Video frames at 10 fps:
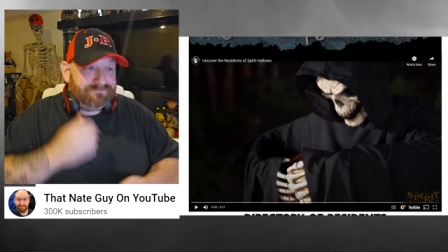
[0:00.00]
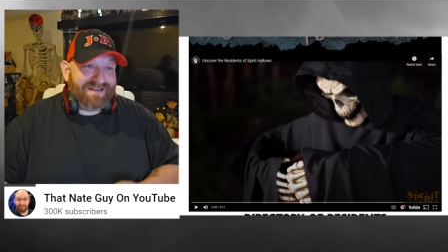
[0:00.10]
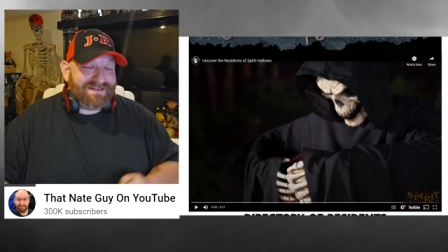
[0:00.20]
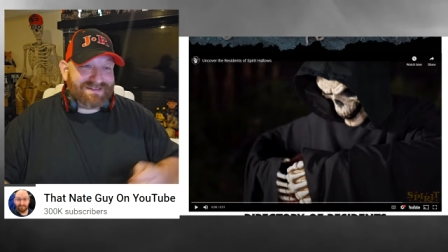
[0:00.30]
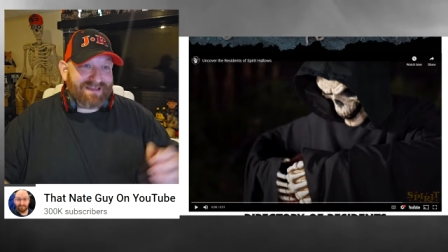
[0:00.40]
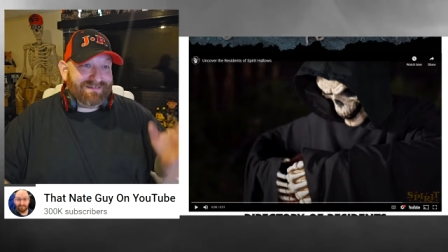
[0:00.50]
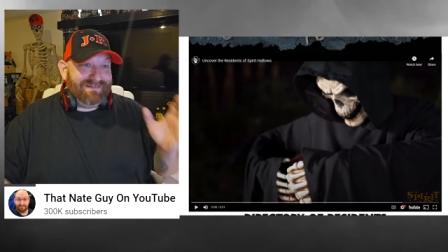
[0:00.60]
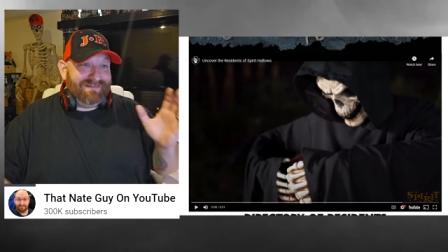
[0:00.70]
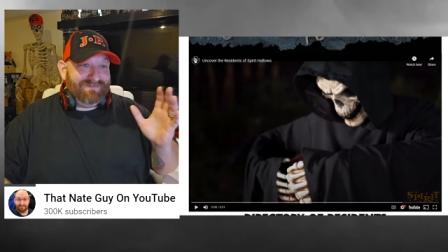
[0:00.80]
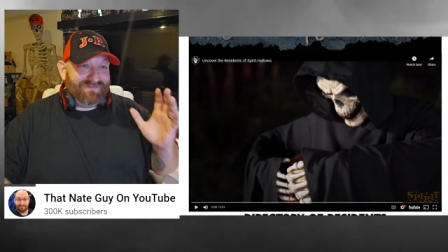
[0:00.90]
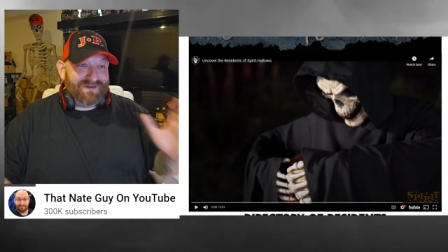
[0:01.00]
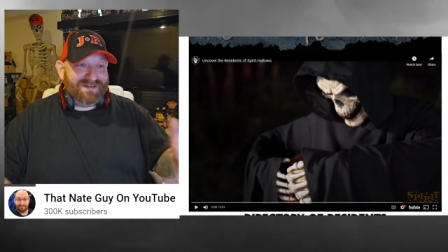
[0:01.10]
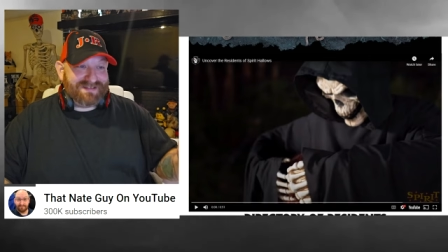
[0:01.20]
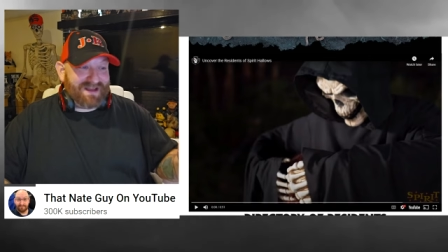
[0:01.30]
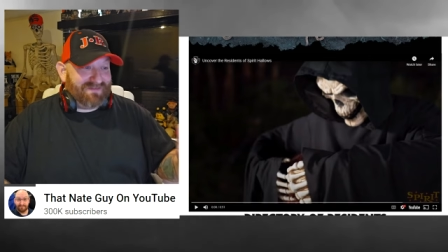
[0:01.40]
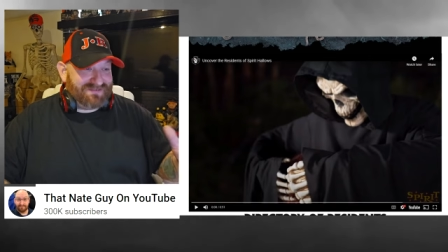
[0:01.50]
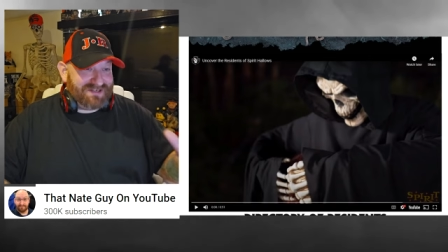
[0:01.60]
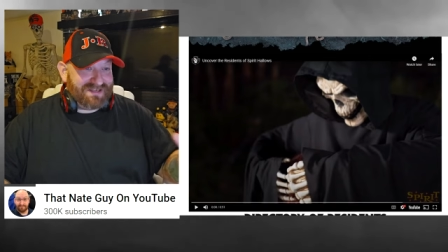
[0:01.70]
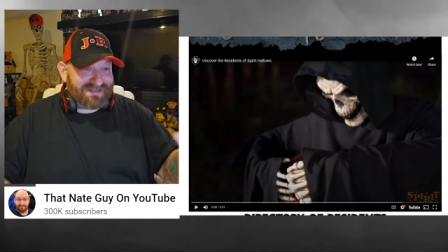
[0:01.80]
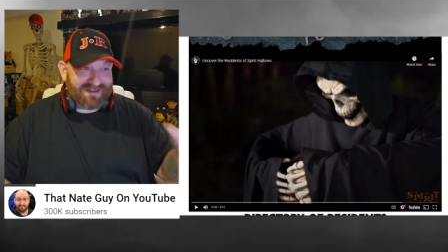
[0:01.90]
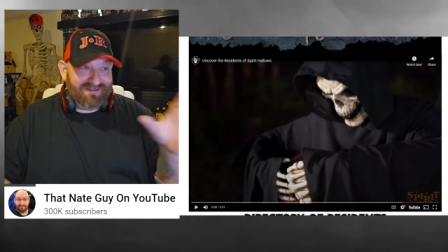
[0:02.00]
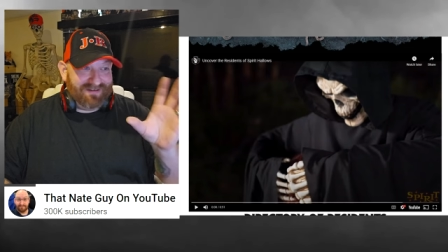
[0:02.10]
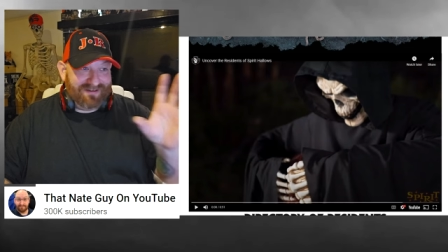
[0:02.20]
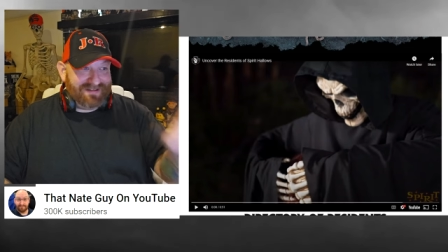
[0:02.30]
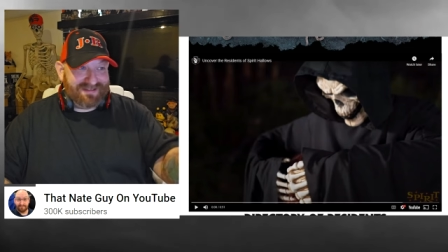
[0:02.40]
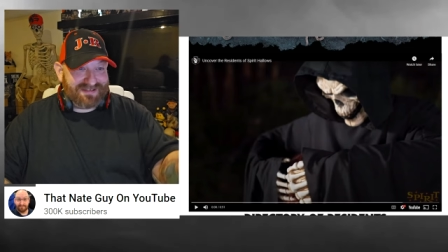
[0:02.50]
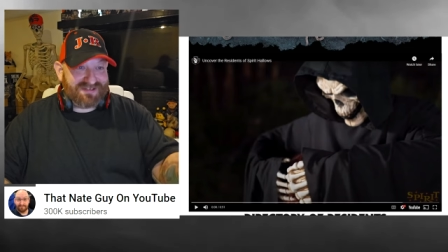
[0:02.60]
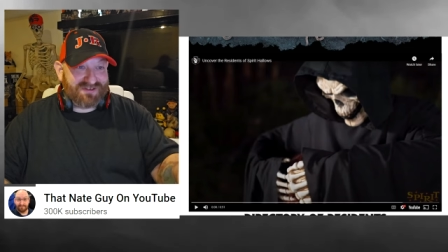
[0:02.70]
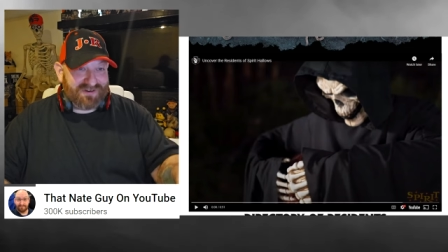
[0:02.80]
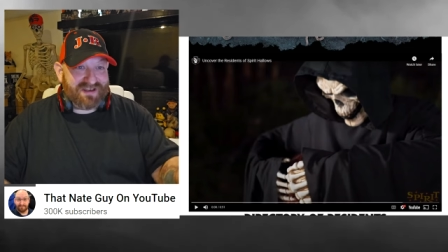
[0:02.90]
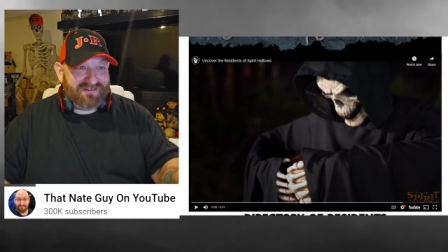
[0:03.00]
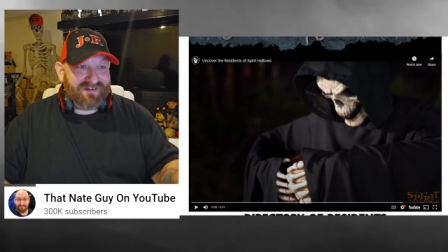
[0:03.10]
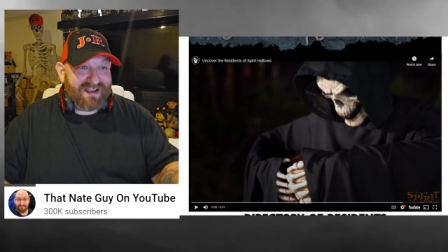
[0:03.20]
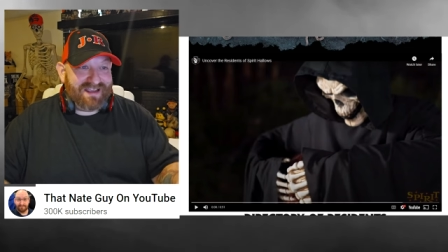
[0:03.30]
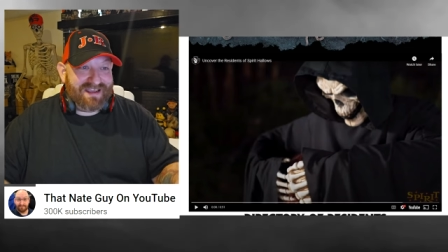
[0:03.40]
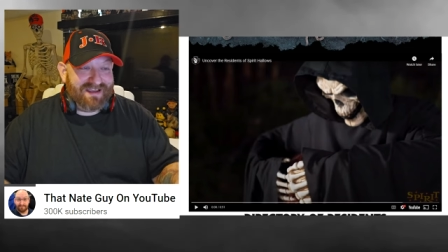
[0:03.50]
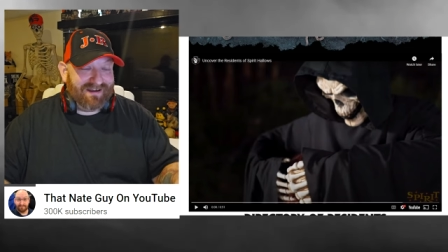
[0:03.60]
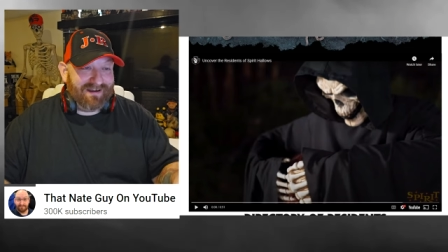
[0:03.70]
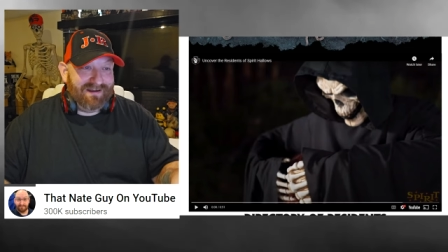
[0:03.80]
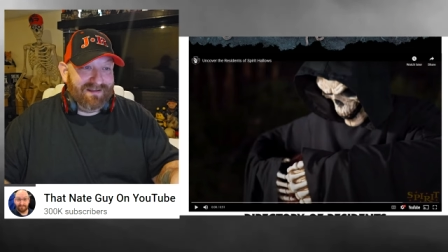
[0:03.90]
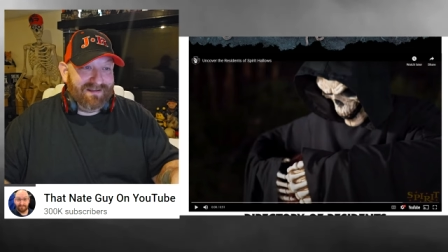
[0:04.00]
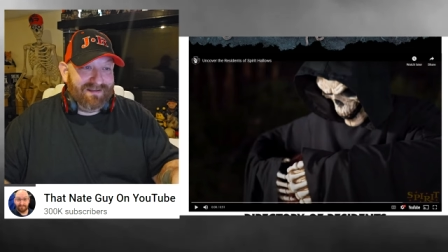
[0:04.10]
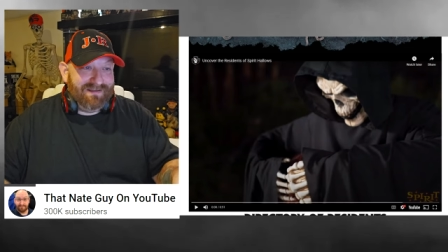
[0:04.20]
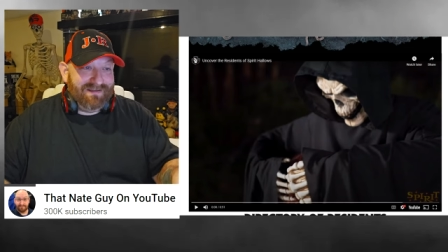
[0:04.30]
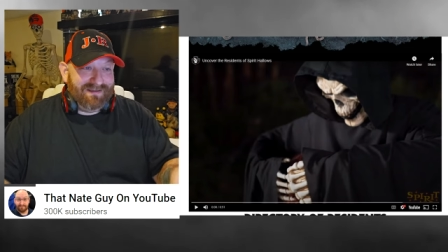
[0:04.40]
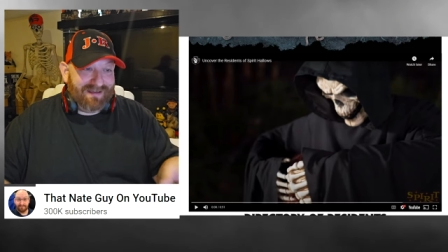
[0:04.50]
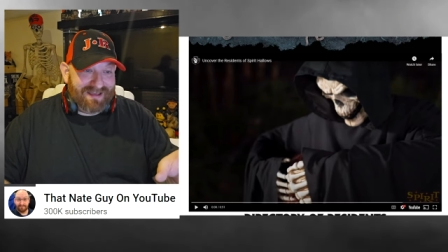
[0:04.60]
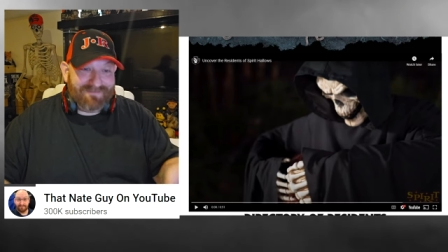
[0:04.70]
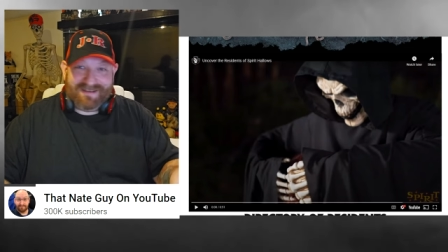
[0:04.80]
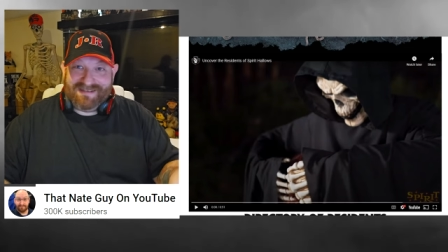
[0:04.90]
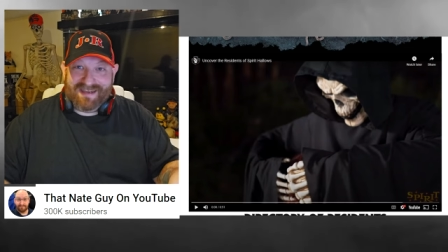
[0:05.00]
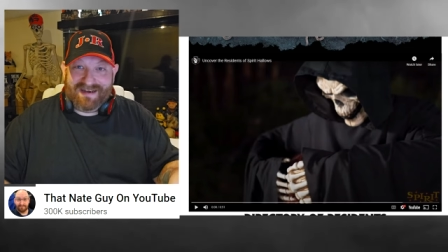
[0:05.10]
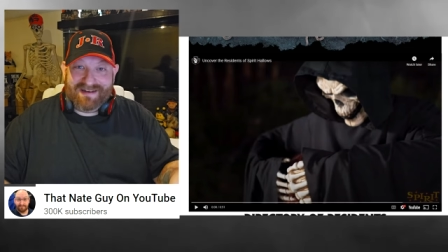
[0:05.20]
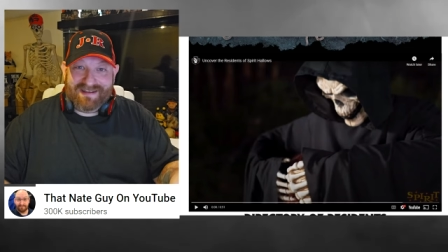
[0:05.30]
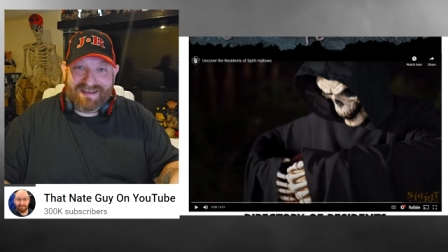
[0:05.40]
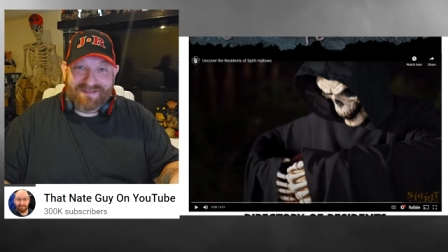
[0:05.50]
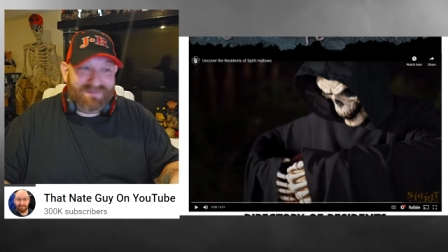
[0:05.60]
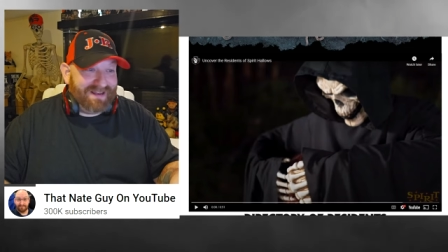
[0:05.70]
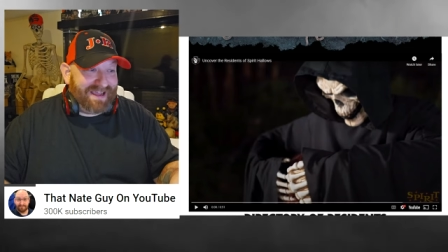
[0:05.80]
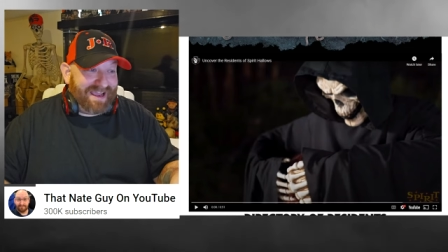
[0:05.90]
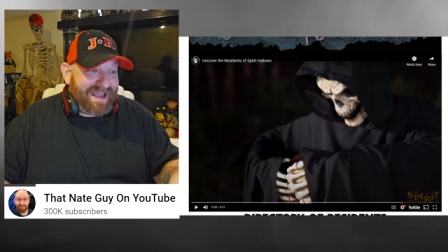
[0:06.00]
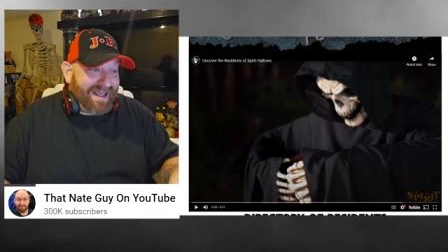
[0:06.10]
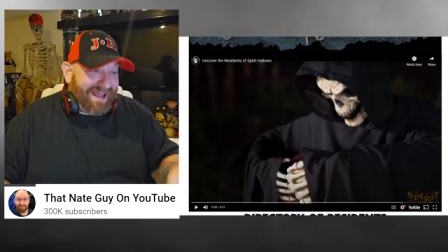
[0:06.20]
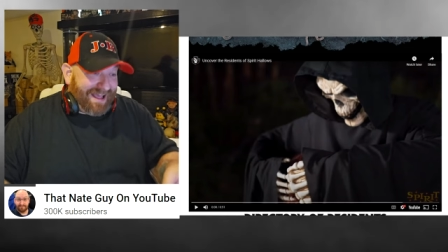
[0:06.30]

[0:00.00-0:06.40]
I can tell you, first off, just on this screen right here, I'm excited to hit play.